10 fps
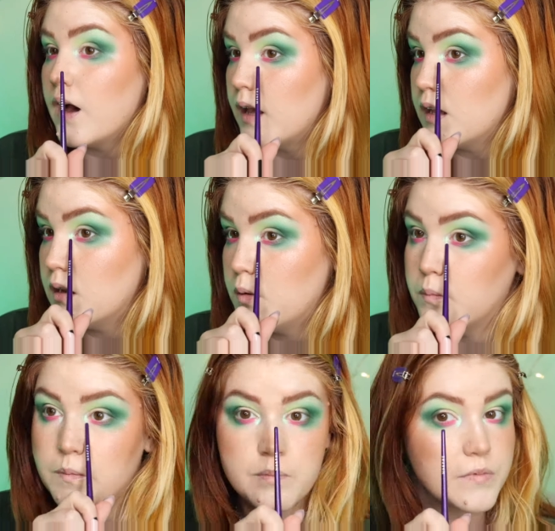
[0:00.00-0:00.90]
I
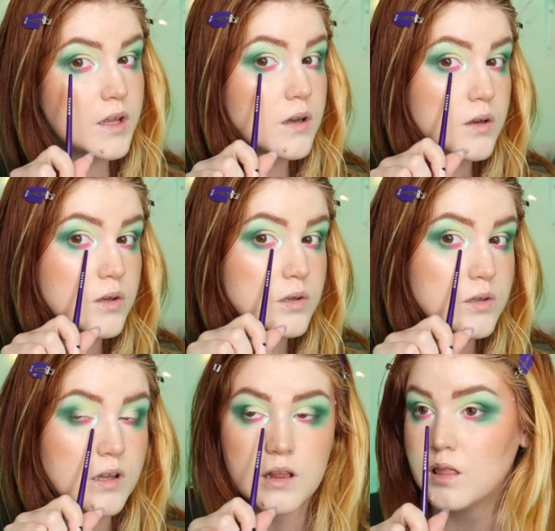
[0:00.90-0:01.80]
am
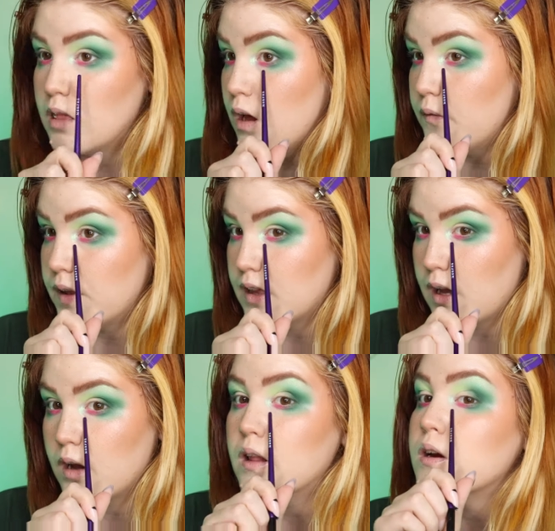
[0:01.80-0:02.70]
loving
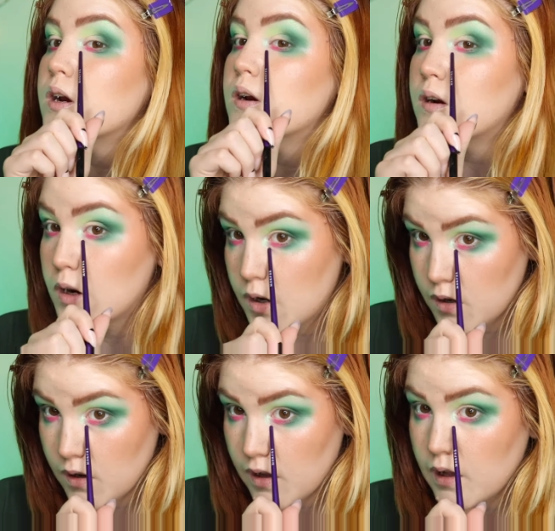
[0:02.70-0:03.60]
that color.
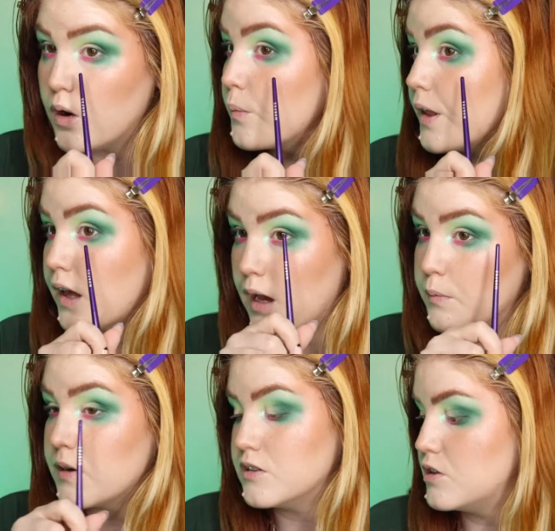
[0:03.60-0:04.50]
I hope the
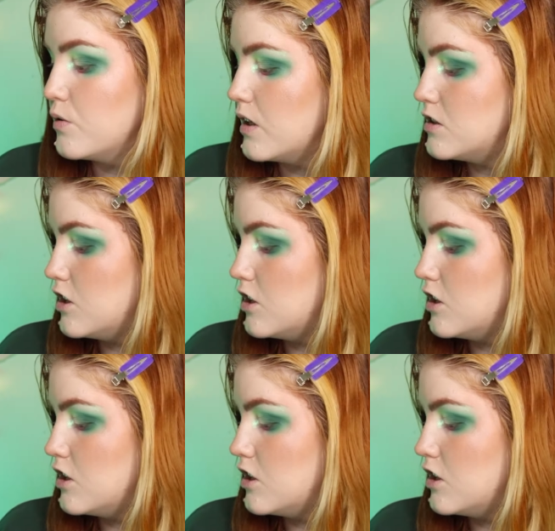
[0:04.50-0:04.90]
camera is doing it